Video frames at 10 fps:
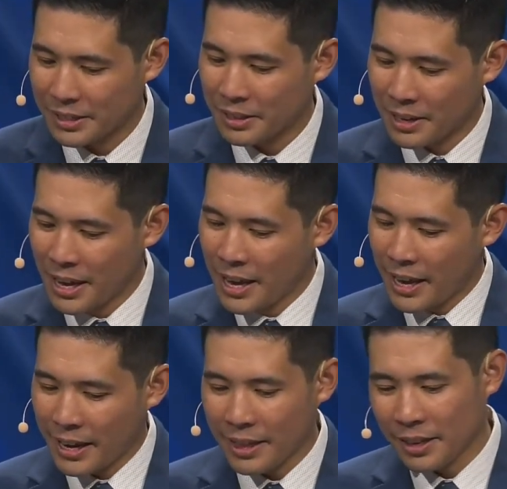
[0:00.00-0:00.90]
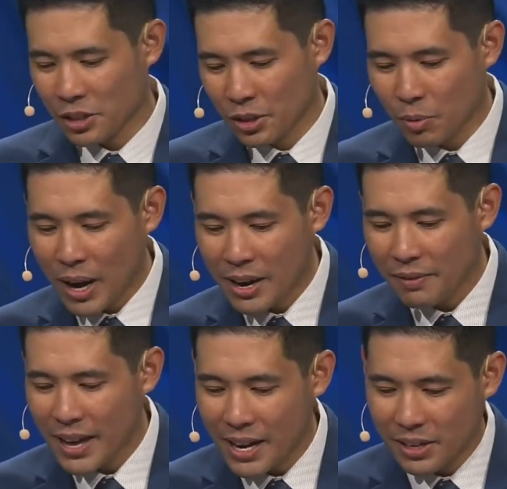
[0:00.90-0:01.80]
So, and I think to the right
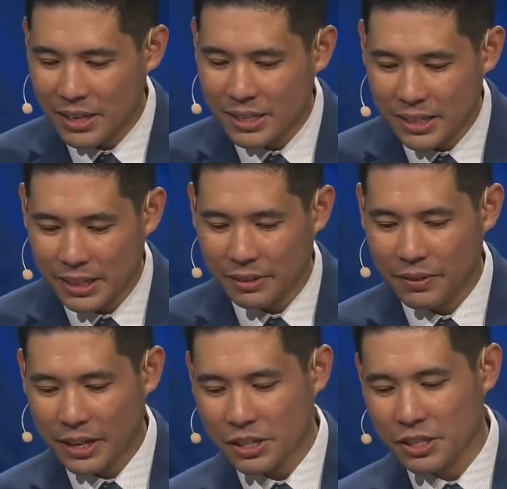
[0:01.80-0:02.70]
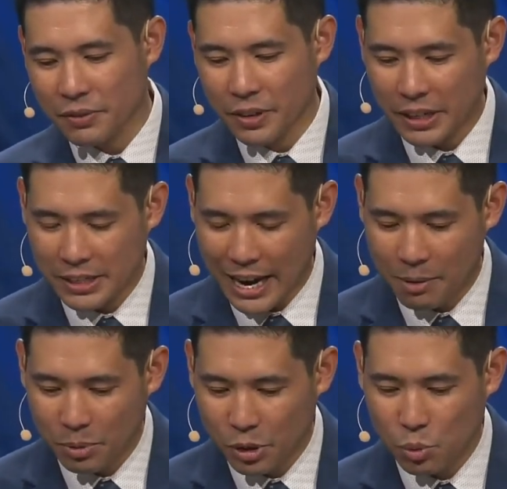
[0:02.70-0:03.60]
of that, you can see the various different
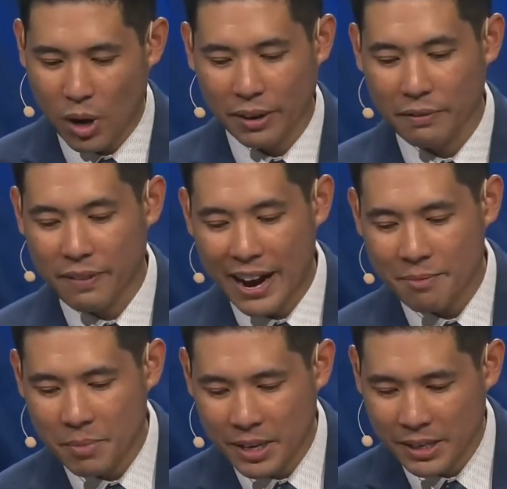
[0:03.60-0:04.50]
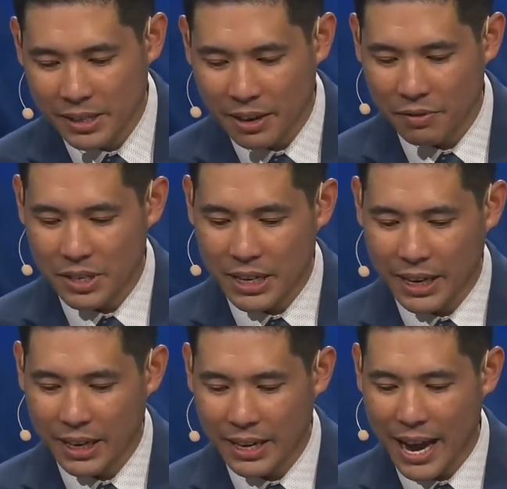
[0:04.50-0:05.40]
examples walking five minutes every
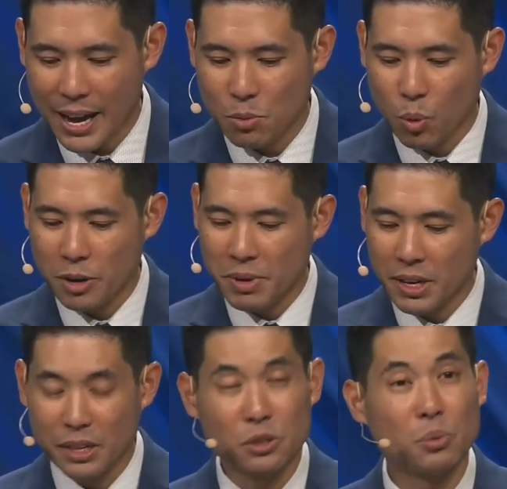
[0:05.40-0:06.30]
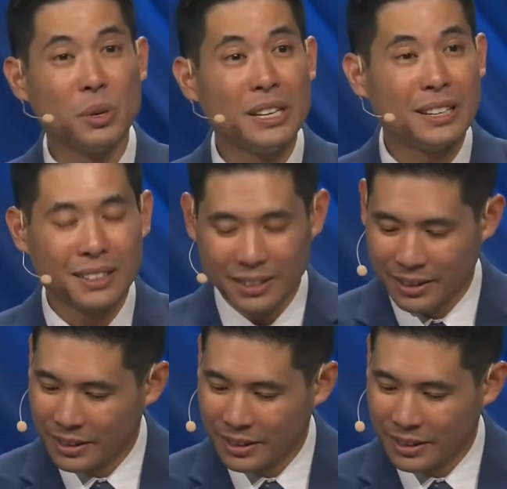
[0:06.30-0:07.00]
day and add one minute each week,